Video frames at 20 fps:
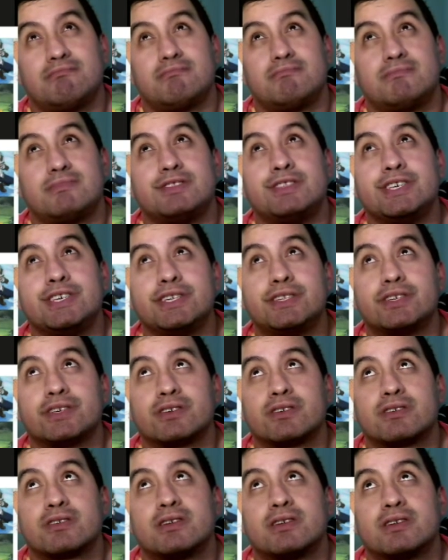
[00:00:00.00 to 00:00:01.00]
D
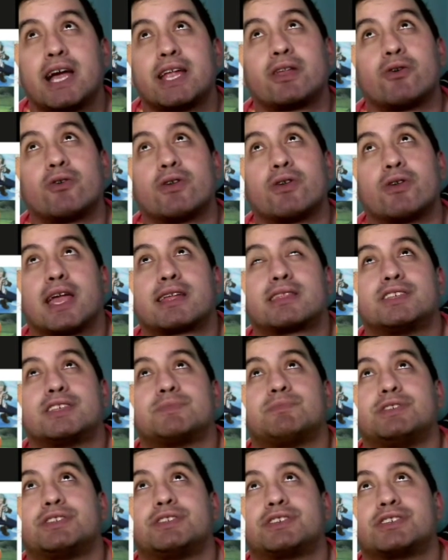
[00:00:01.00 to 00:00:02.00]
tier. I don't like this
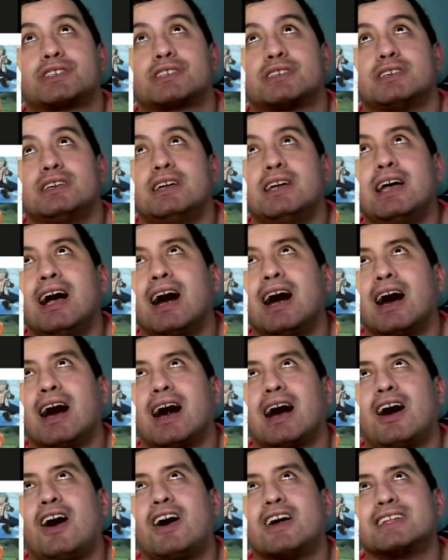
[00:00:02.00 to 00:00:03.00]
bitch.
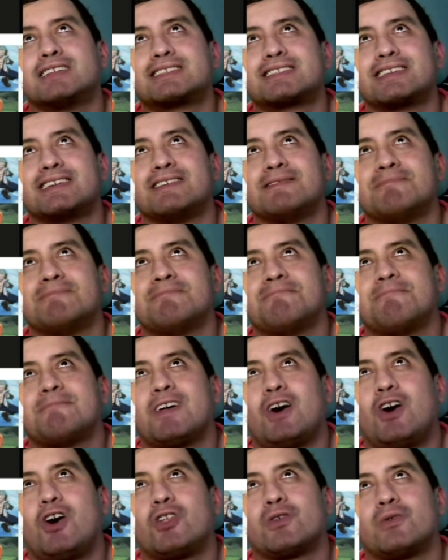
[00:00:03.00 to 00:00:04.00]
Honestly,
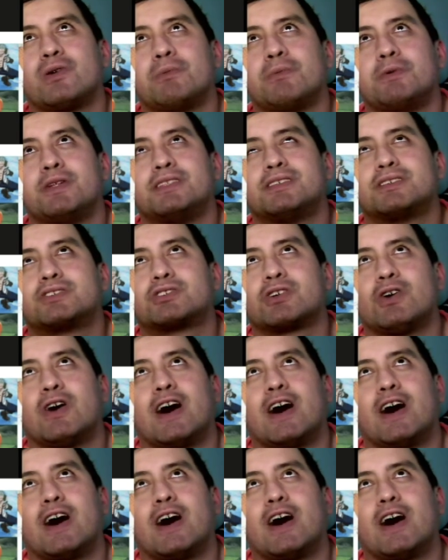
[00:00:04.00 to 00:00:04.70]
all the women in the show,